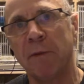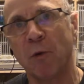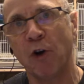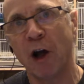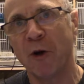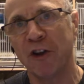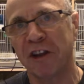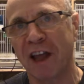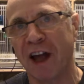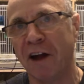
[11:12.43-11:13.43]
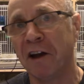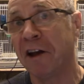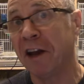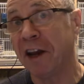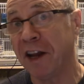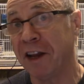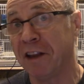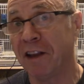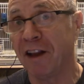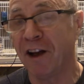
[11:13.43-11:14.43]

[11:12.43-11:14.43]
But we'll come on to that in